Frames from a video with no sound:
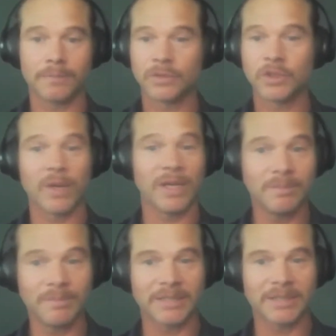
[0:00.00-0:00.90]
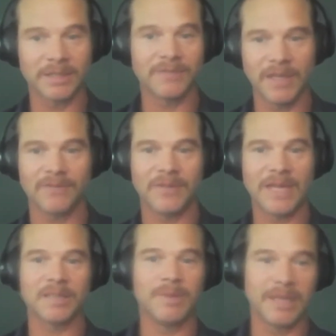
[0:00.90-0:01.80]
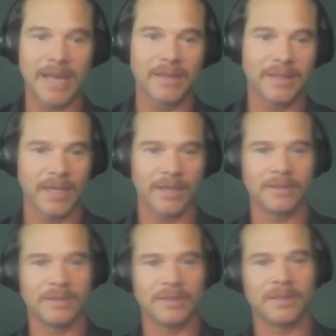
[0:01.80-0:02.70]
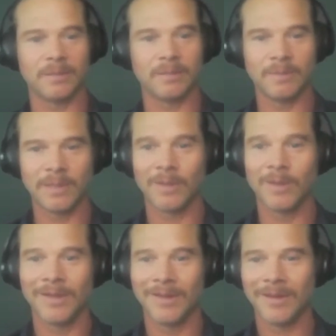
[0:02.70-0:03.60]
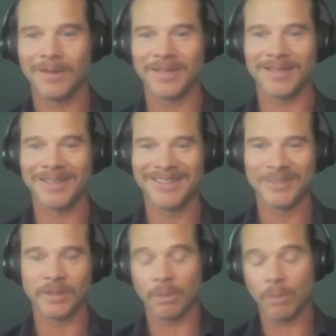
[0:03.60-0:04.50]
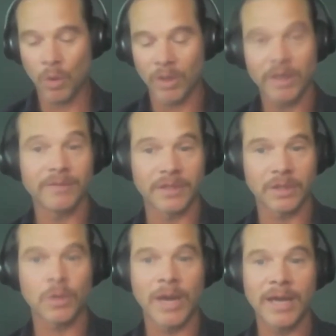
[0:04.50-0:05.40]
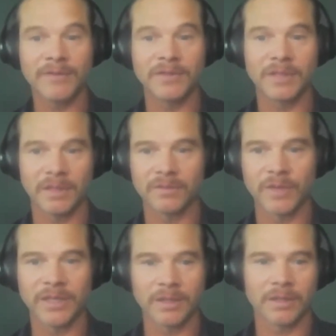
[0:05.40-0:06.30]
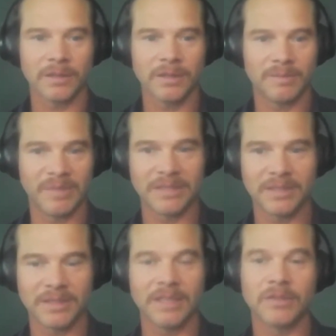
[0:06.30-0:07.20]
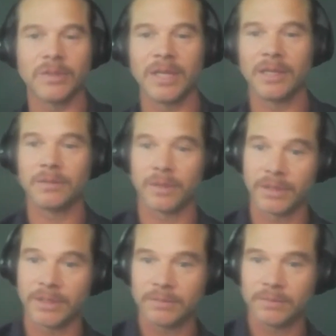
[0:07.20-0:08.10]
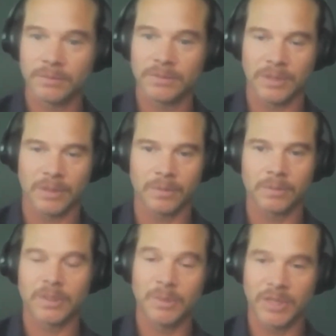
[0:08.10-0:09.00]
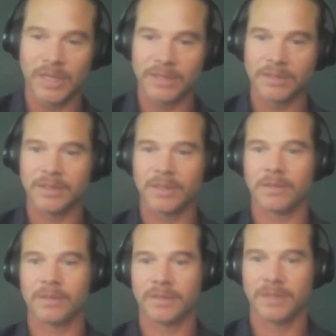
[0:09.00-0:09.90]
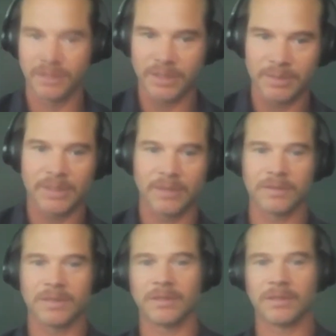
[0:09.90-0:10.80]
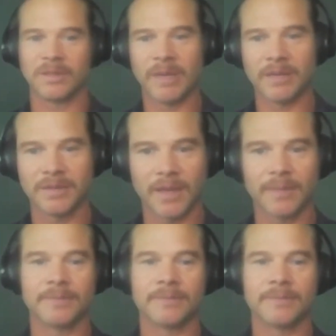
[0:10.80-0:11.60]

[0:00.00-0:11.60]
training budget if that's been allocated to them? Are they learning more of the craft of what your business does, or are they learning, communication skills, leadership skills in their spare time?